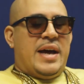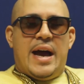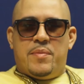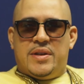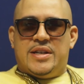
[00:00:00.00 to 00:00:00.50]

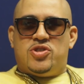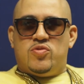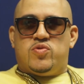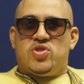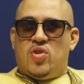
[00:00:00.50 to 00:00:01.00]
Diamond that
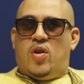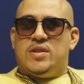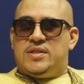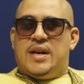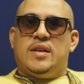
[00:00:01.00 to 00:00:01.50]
you saw
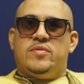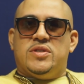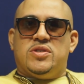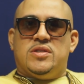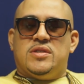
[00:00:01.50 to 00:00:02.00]
on
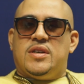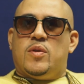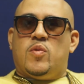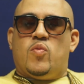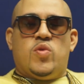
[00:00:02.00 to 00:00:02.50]
television
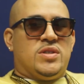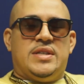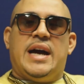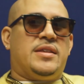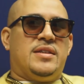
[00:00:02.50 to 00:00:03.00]
was
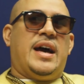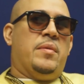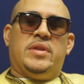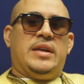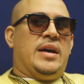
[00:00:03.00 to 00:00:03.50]
not the
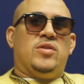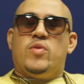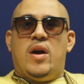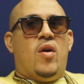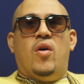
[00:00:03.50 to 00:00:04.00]
Diamond that I
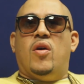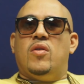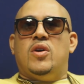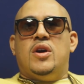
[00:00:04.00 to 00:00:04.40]
knew at all.